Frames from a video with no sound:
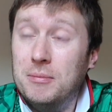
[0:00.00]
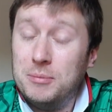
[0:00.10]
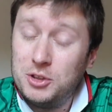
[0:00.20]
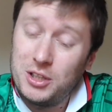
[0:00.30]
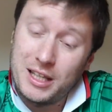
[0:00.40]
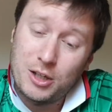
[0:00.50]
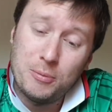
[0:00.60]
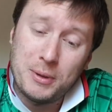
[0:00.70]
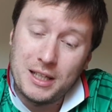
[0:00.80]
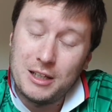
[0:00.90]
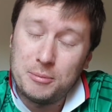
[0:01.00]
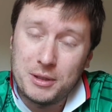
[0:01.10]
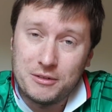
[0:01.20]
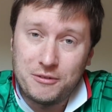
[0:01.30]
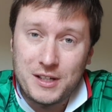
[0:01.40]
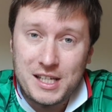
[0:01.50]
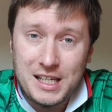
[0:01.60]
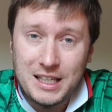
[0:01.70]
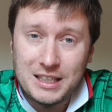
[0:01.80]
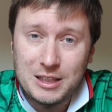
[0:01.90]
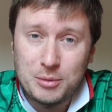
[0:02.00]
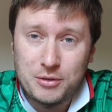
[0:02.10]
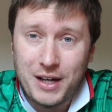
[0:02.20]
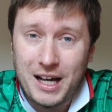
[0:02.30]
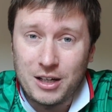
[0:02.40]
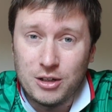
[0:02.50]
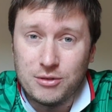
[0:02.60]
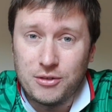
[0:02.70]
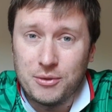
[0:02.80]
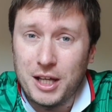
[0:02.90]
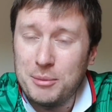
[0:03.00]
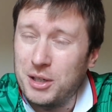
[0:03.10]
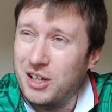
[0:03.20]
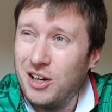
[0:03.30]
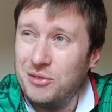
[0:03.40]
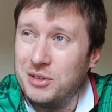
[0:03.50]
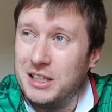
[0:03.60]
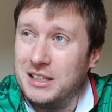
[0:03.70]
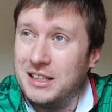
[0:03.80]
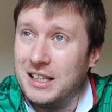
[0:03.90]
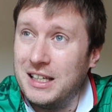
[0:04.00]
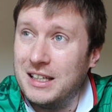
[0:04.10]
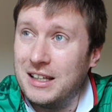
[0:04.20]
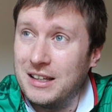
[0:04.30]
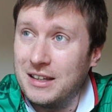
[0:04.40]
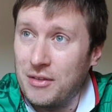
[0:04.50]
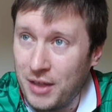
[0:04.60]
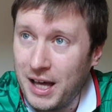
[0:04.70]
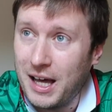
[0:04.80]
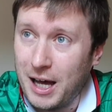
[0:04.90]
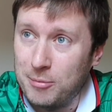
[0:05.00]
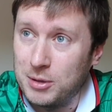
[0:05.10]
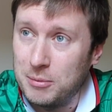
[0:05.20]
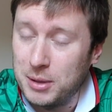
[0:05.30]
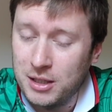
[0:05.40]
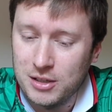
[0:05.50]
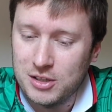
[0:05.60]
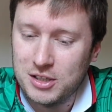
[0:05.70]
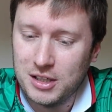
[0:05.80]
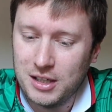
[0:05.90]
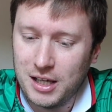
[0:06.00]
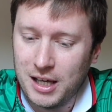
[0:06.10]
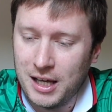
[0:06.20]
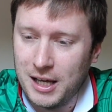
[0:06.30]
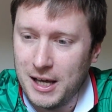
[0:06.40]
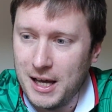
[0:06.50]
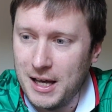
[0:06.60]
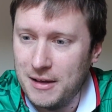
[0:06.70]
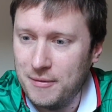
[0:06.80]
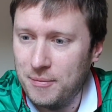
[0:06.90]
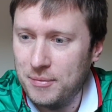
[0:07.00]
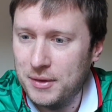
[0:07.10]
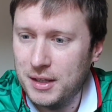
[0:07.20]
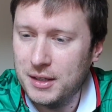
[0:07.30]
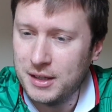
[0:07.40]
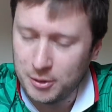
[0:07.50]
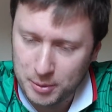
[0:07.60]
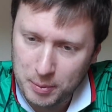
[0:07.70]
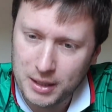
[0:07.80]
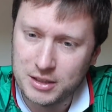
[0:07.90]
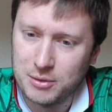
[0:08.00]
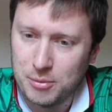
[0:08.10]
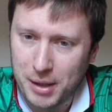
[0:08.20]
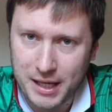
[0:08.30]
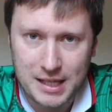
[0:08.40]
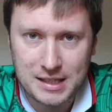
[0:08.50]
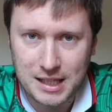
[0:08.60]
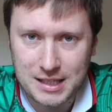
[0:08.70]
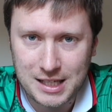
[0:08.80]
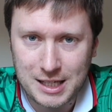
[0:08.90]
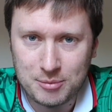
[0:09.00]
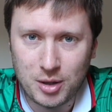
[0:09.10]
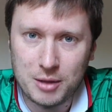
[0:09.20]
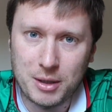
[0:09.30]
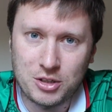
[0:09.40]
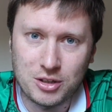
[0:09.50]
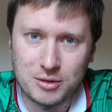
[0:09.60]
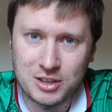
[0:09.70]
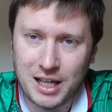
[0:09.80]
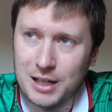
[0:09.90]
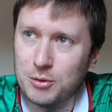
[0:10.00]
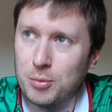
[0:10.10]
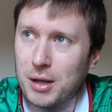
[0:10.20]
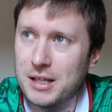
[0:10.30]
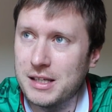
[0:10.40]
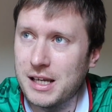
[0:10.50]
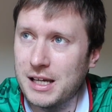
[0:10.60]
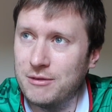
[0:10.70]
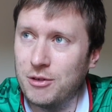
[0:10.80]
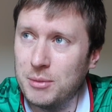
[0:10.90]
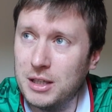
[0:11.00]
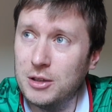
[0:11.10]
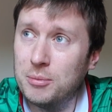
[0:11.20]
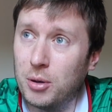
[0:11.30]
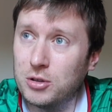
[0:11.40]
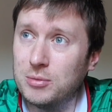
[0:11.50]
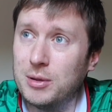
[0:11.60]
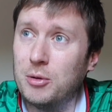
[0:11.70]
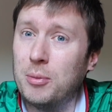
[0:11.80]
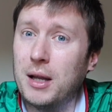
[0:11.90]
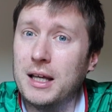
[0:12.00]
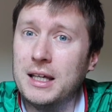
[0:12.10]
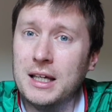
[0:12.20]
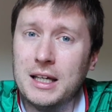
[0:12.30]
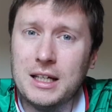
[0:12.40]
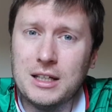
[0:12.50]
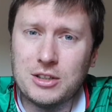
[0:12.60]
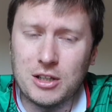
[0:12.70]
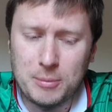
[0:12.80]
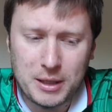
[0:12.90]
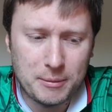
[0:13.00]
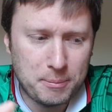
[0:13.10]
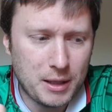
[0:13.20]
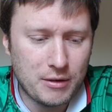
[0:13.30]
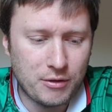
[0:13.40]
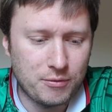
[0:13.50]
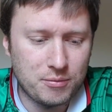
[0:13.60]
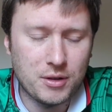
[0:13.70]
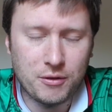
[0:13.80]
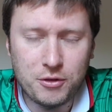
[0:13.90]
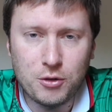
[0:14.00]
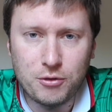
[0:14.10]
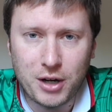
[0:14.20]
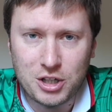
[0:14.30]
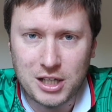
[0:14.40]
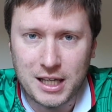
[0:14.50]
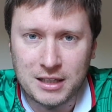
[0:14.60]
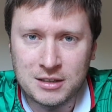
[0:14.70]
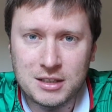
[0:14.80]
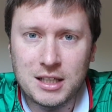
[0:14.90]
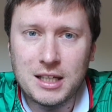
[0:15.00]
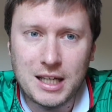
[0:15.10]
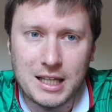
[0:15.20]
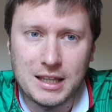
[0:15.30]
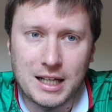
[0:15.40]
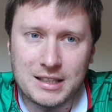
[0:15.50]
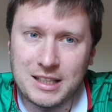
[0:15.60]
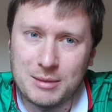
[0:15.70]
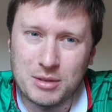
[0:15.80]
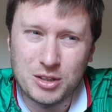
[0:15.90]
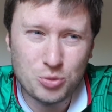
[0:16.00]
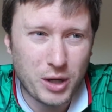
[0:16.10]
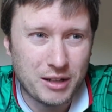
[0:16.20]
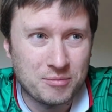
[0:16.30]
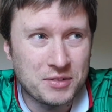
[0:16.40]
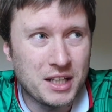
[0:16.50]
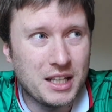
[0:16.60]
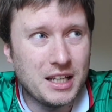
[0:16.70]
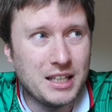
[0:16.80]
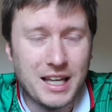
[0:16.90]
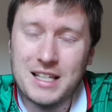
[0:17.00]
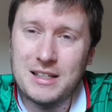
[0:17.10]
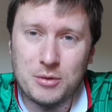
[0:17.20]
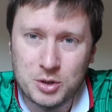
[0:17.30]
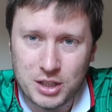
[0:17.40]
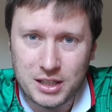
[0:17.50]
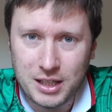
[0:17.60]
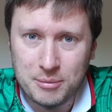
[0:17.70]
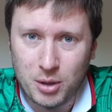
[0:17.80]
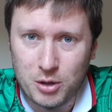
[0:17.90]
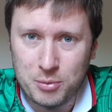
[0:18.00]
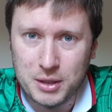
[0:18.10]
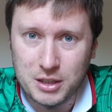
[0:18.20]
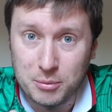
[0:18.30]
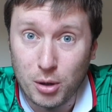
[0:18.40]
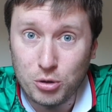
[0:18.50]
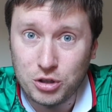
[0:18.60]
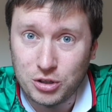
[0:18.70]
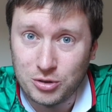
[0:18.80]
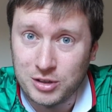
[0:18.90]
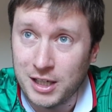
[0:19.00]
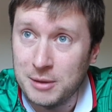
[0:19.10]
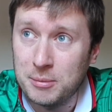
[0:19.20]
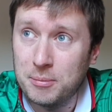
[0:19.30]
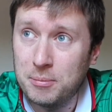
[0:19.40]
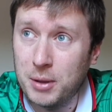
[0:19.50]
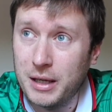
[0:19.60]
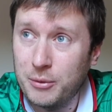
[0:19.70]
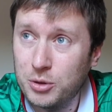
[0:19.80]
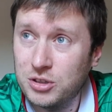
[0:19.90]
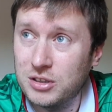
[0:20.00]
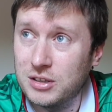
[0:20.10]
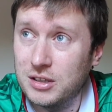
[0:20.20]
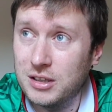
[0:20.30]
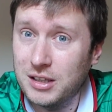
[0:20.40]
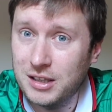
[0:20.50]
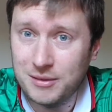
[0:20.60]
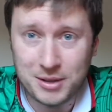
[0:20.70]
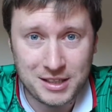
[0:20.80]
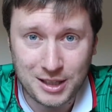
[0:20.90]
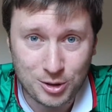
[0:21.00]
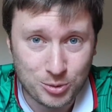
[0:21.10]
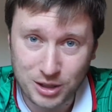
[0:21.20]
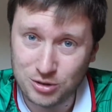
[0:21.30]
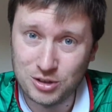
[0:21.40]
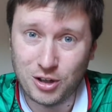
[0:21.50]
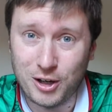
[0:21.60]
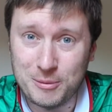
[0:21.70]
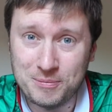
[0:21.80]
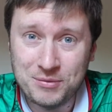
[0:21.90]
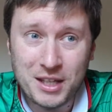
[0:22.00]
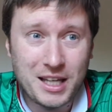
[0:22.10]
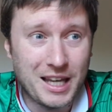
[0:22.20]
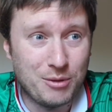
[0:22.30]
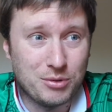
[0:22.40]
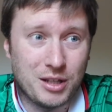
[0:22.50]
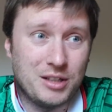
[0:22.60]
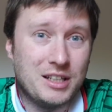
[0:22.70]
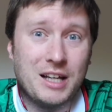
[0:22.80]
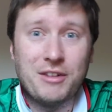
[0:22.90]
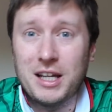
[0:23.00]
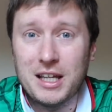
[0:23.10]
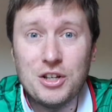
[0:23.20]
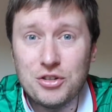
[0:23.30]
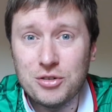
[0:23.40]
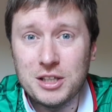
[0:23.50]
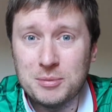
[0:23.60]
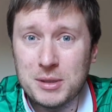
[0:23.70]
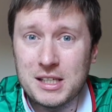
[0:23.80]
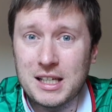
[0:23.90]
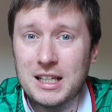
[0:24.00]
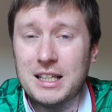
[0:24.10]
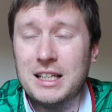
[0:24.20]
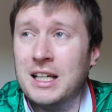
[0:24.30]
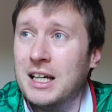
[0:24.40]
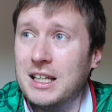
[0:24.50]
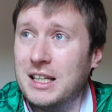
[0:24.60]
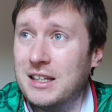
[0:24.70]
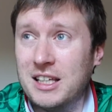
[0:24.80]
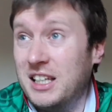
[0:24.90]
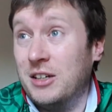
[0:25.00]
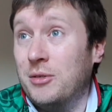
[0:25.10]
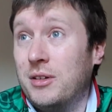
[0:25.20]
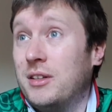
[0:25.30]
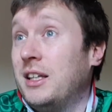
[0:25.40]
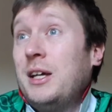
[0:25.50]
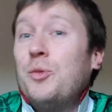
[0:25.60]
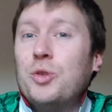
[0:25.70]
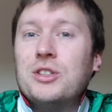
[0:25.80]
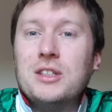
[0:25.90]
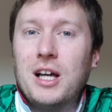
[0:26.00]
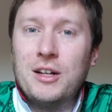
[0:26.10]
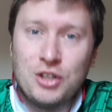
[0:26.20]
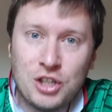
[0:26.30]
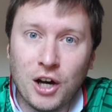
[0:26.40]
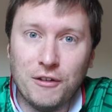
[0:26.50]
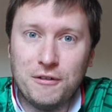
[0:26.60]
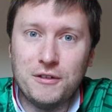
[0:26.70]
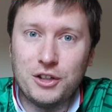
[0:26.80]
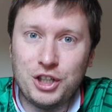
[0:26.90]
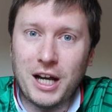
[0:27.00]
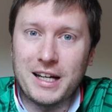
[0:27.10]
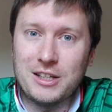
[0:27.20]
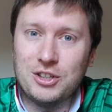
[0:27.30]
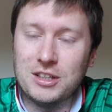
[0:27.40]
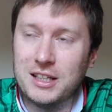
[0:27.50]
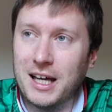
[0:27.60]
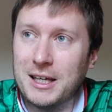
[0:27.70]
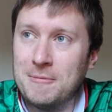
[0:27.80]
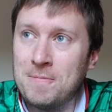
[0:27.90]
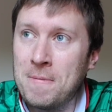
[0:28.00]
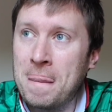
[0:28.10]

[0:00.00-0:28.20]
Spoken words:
So there could be a little bit of fatigue and a little bit of a hangover from that, but I can't really see that happening because there'll be players coming back into that team. I imagine that Salah will play today and Firmino possibly will play. So there'll be a bit of a few fresh legs in that team. And as well, yes, it might have been an emotional day, but it didn't go to extra time. They didn't have any injuries particularly. It wasn't a tough, challenging game